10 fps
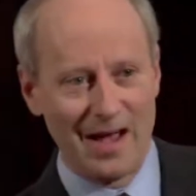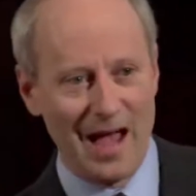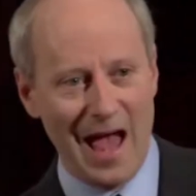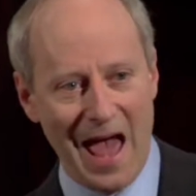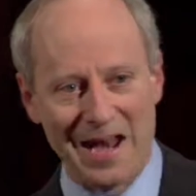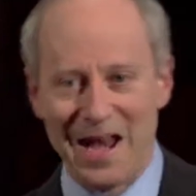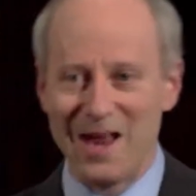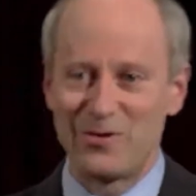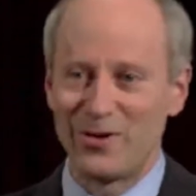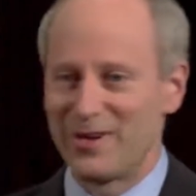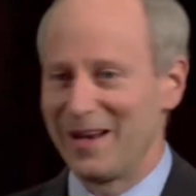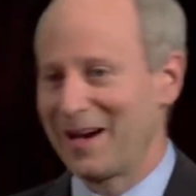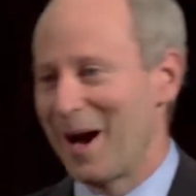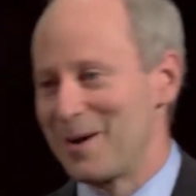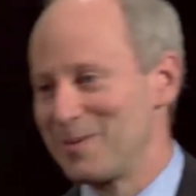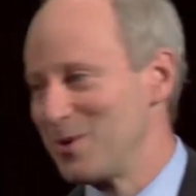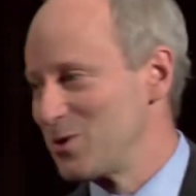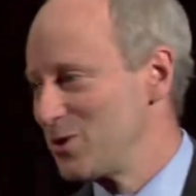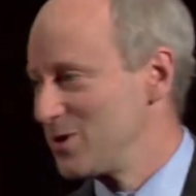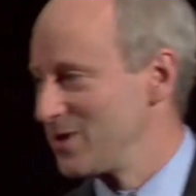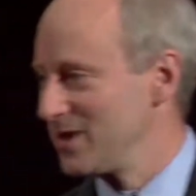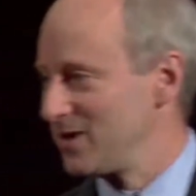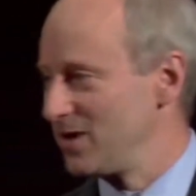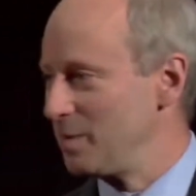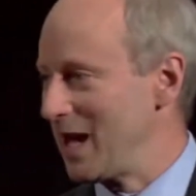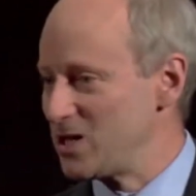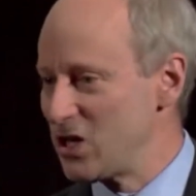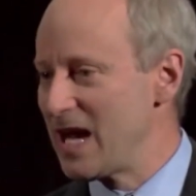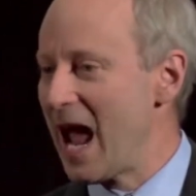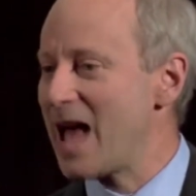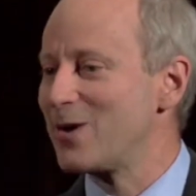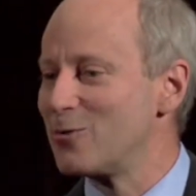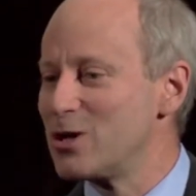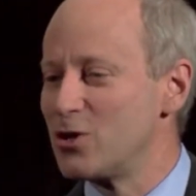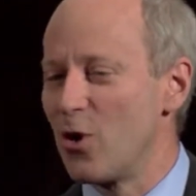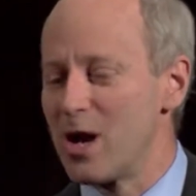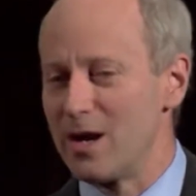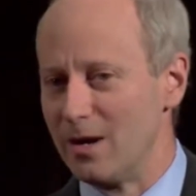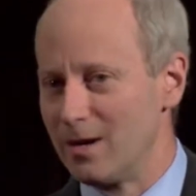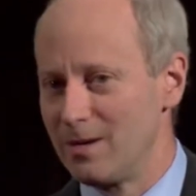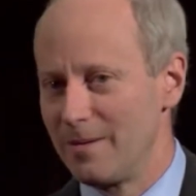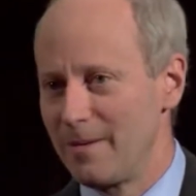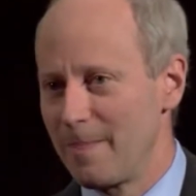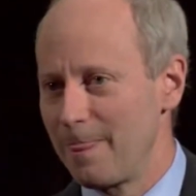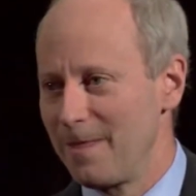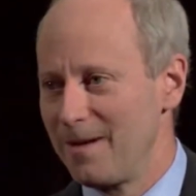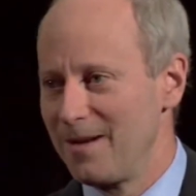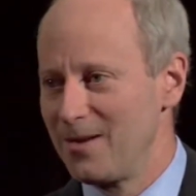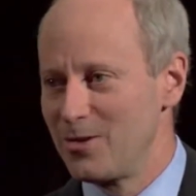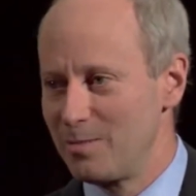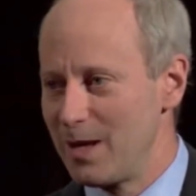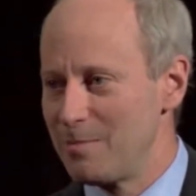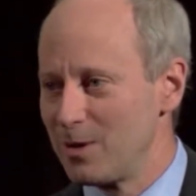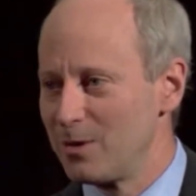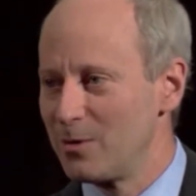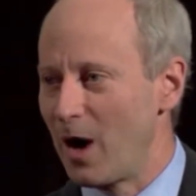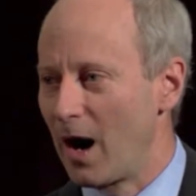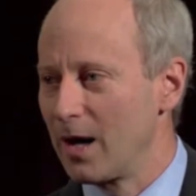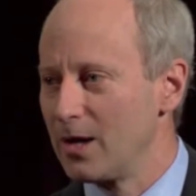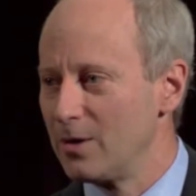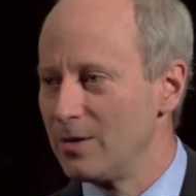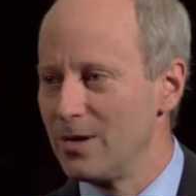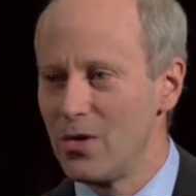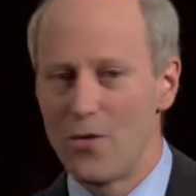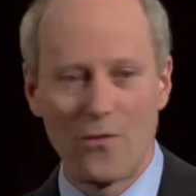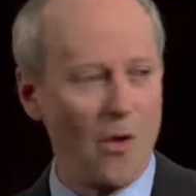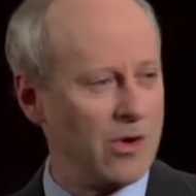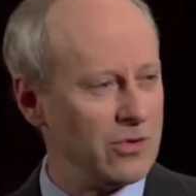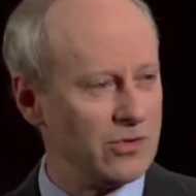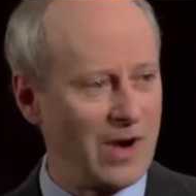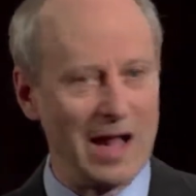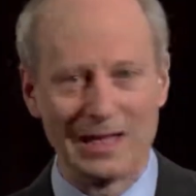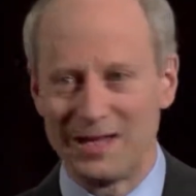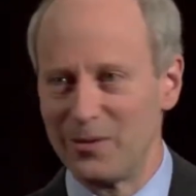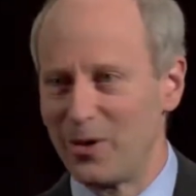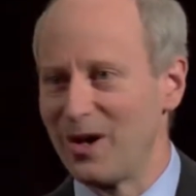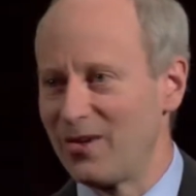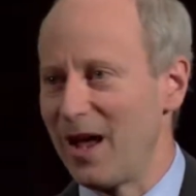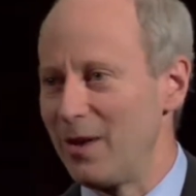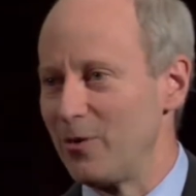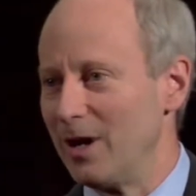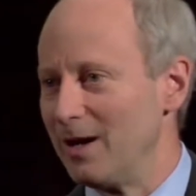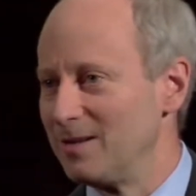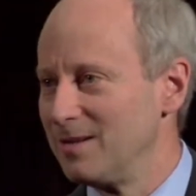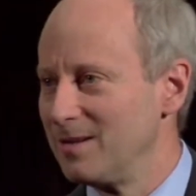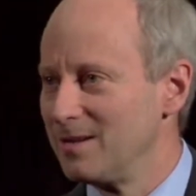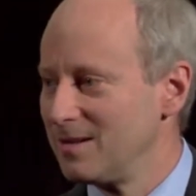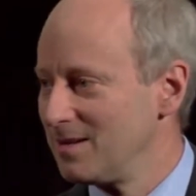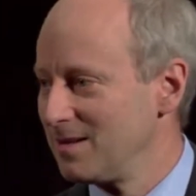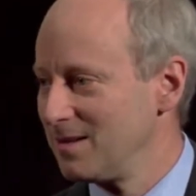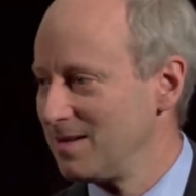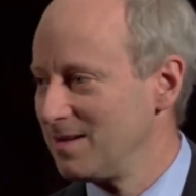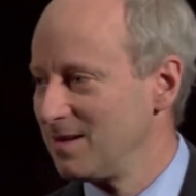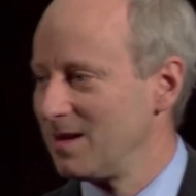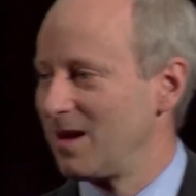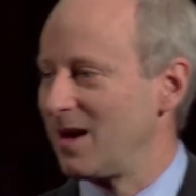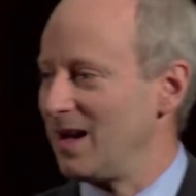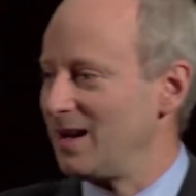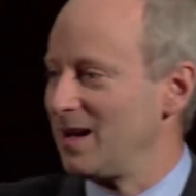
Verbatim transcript: had an interesting contribution to this debate. She had a rejoinder to people who argue for neutrality. Where is Andrea? All right.